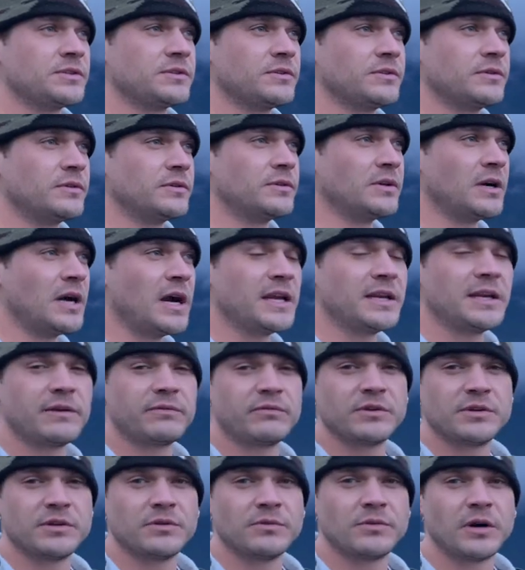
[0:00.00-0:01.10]
So I
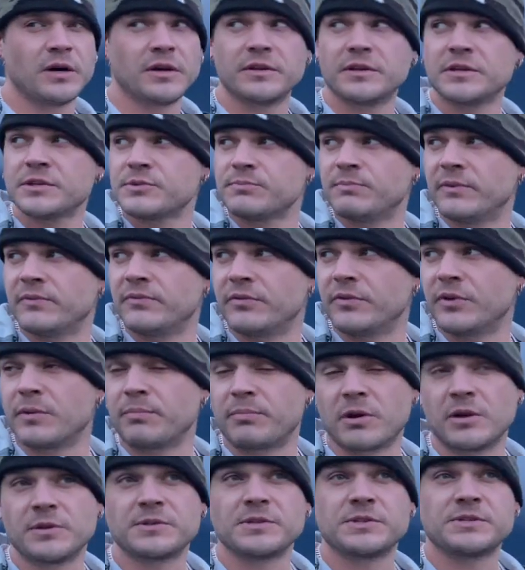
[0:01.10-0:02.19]
never knew all this before
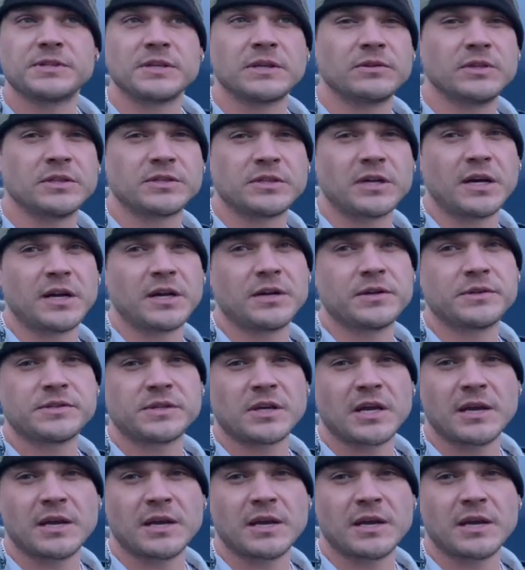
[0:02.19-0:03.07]
purchasing the tires.